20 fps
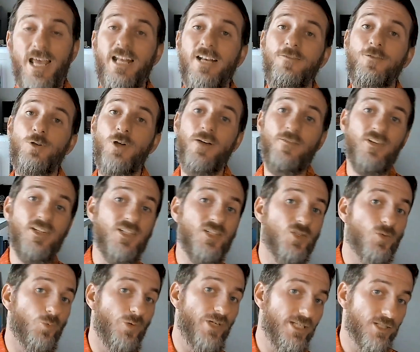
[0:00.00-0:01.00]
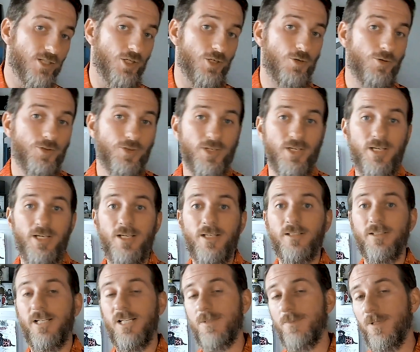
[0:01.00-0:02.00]
And if you have a sweet tooth,
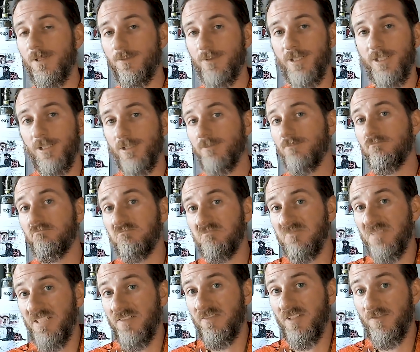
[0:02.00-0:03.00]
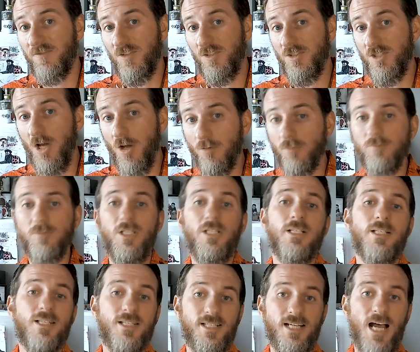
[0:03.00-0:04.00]
let's be real, even if you don't,
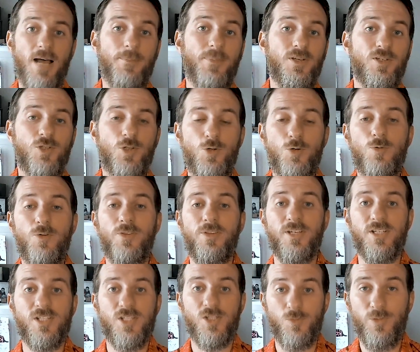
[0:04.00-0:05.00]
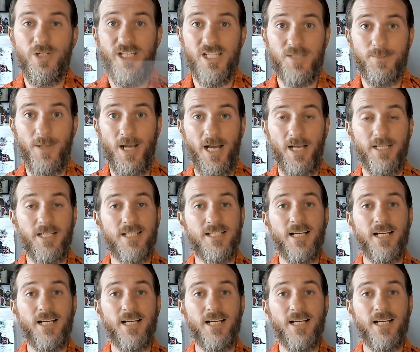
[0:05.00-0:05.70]
stop into the Sweet Spot.